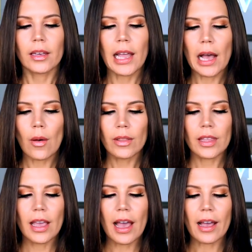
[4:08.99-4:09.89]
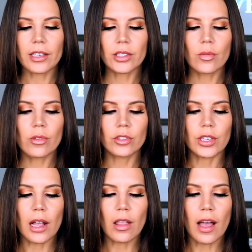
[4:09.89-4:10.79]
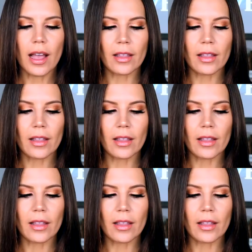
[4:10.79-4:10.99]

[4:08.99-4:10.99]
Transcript: Now, the actual gel